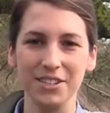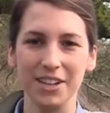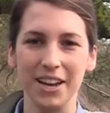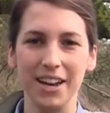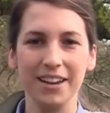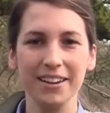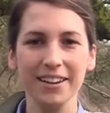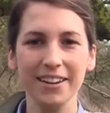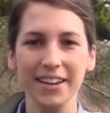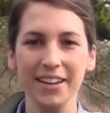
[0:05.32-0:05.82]

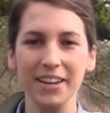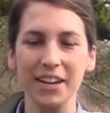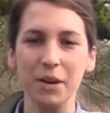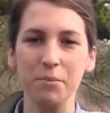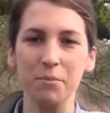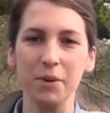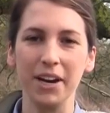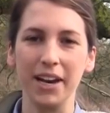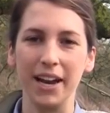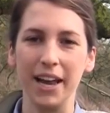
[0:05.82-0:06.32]
Schaller and
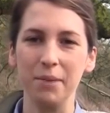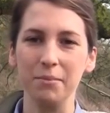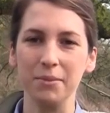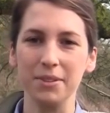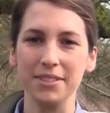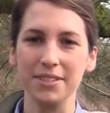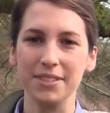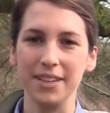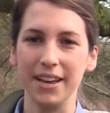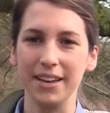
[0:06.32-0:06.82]
I'm a
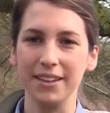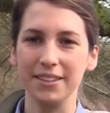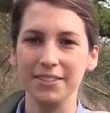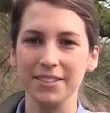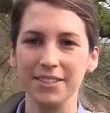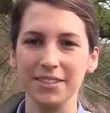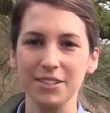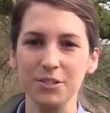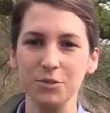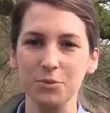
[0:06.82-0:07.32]
climate
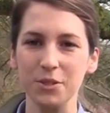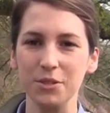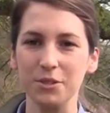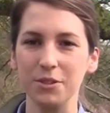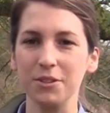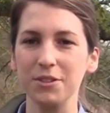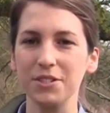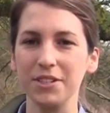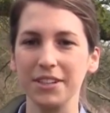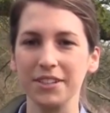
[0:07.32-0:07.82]
scientist
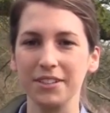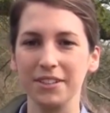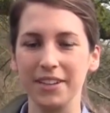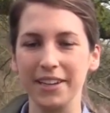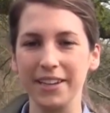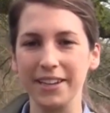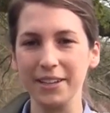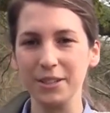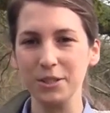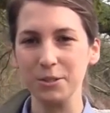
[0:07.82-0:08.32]
researching the
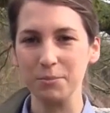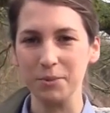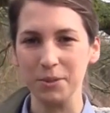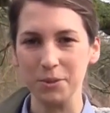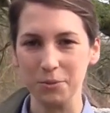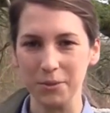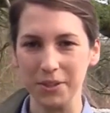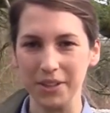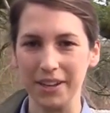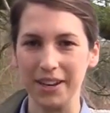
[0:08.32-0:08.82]
links
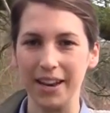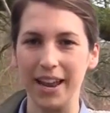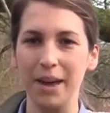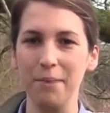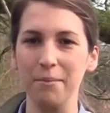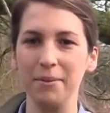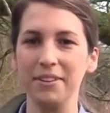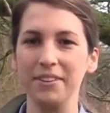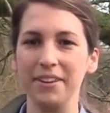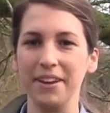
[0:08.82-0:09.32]
between
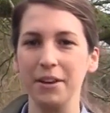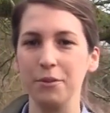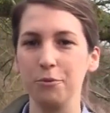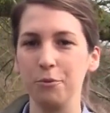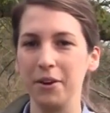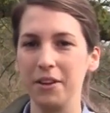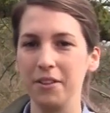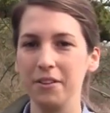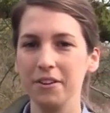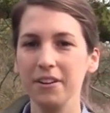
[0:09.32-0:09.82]
climate and
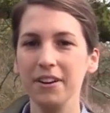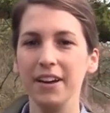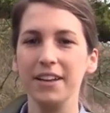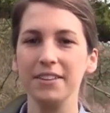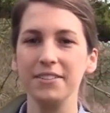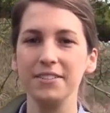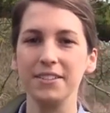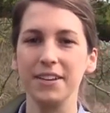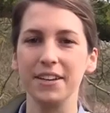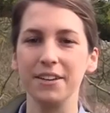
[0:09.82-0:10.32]
weather
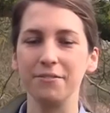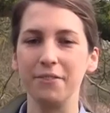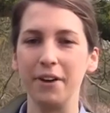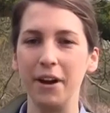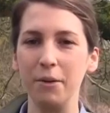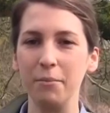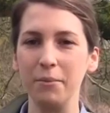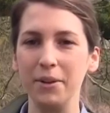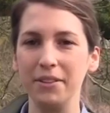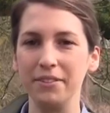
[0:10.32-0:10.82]
at the
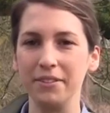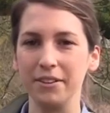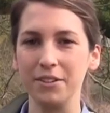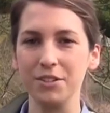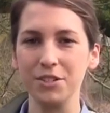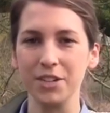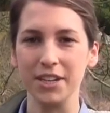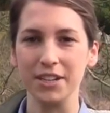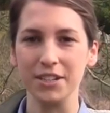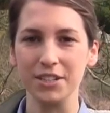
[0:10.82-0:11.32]
Environmental
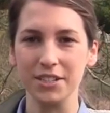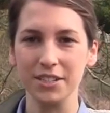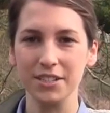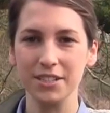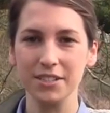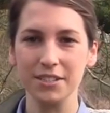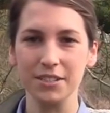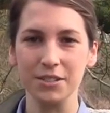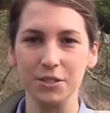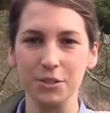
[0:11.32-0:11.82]
Change
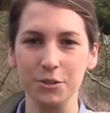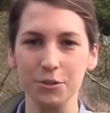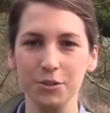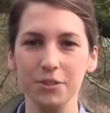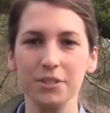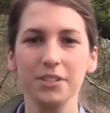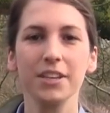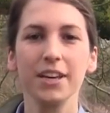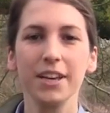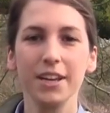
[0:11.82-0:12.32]

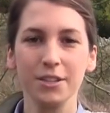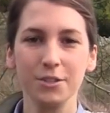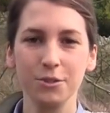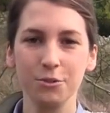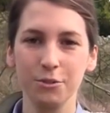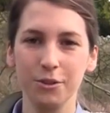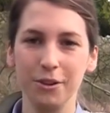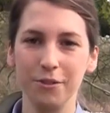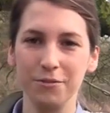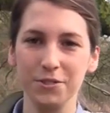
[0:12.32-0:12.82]
Institute,
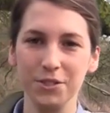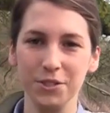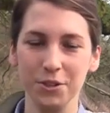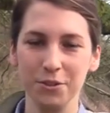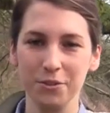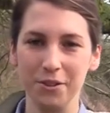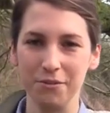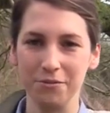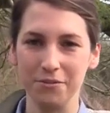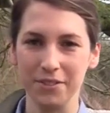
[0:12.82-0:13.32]
School of
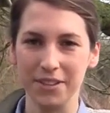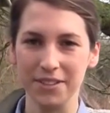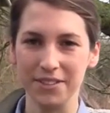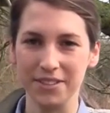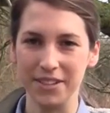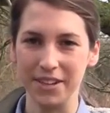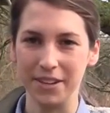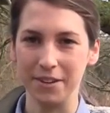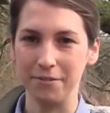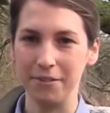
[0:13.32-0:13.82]
Geography and
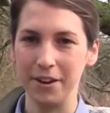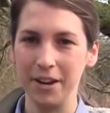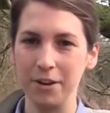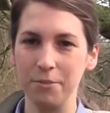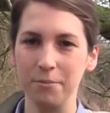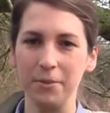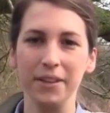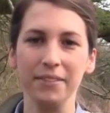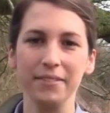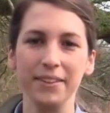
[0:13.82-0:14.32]
the
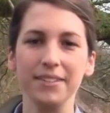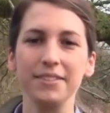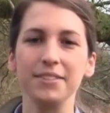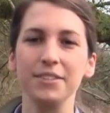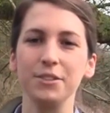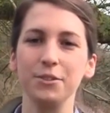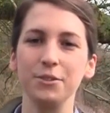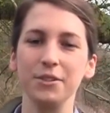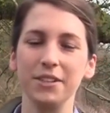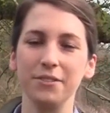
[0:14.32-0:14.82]
Environment at
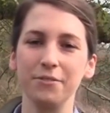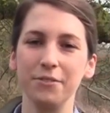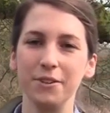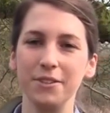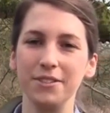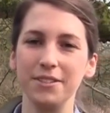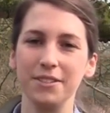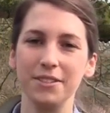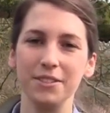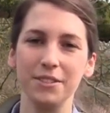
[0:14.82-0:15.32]
the
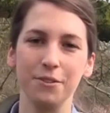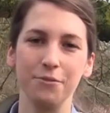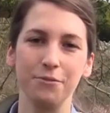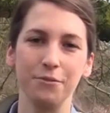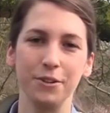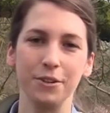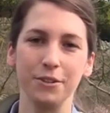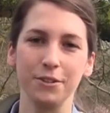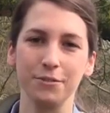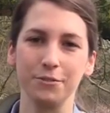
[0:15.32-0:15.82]
University of
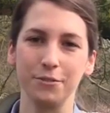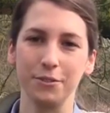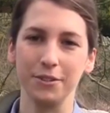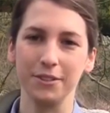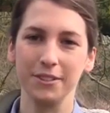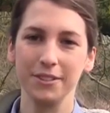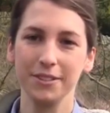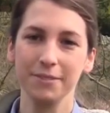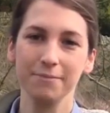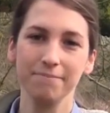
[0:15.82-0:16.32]

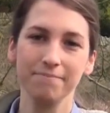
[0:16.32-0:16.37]
Oxford.